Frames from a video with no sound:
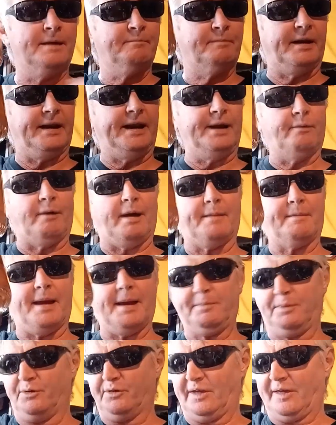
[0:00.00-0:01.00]
But anyway, I'm
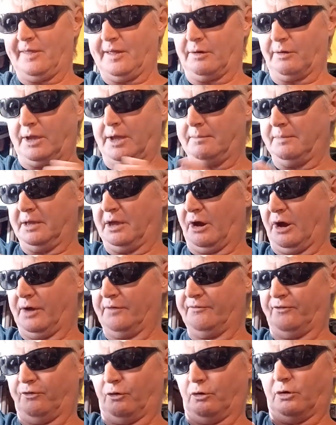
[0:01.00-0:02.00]
happy with that. That'll keep me
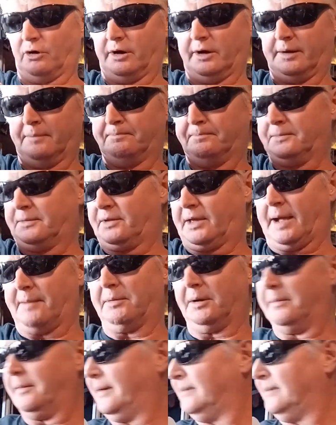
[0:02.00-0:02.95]
going for a couple of